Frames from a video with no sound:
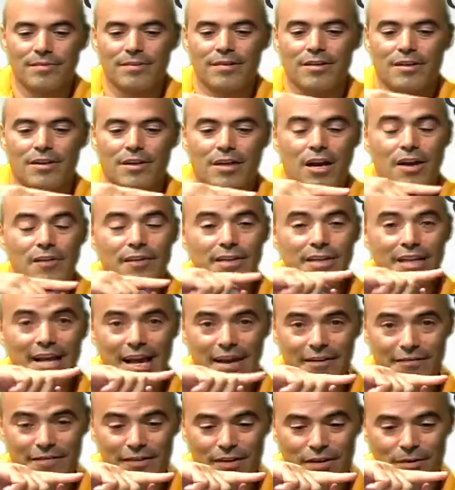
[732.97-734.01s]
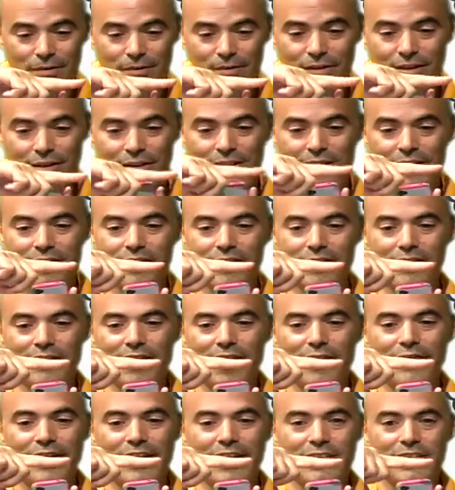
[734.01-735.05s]

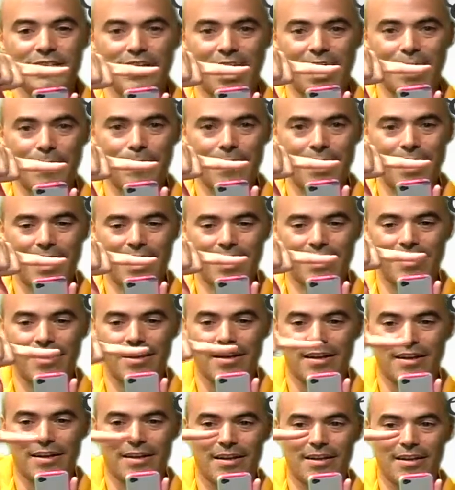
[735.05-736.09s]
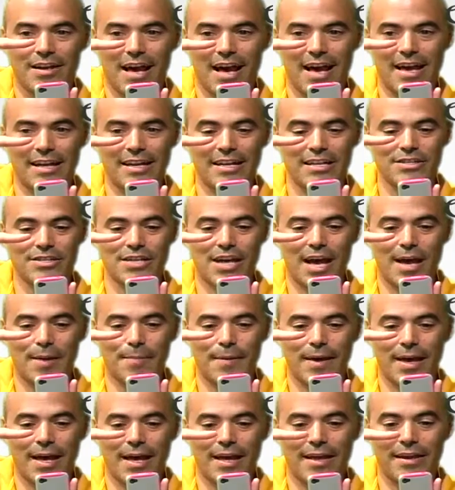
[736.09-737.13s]
7-inch iPad, 9-inch
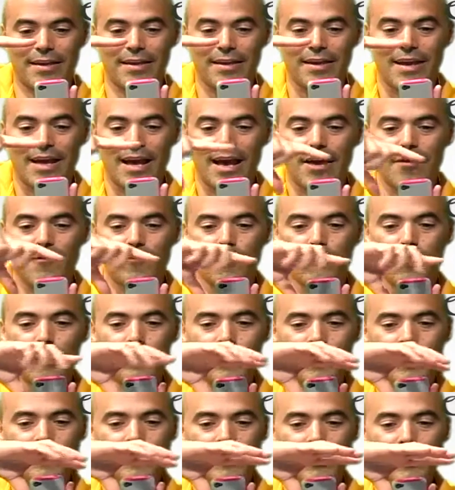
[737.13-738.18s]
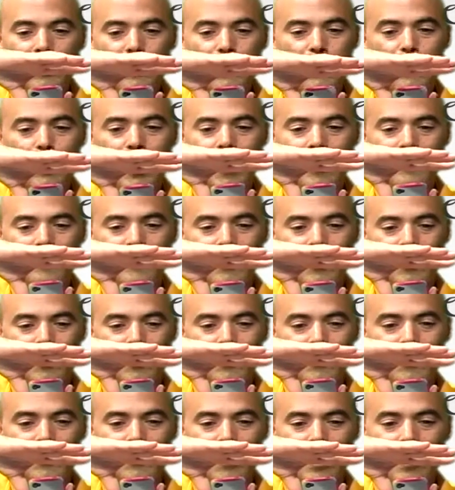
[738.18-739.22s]
iPad, and rumor of the new
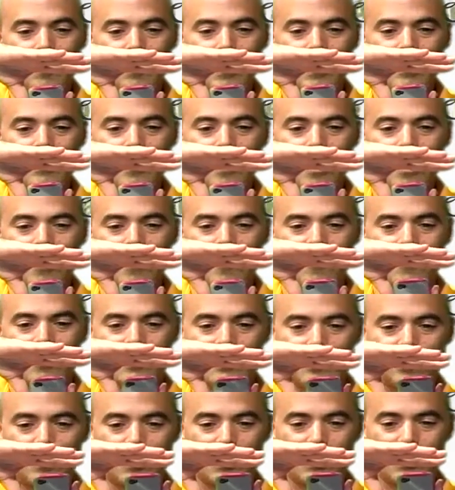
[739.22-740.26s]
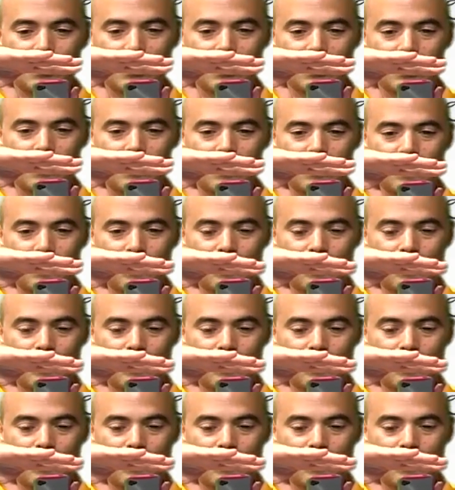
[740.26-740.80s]
iPhone right about there as opposed to here.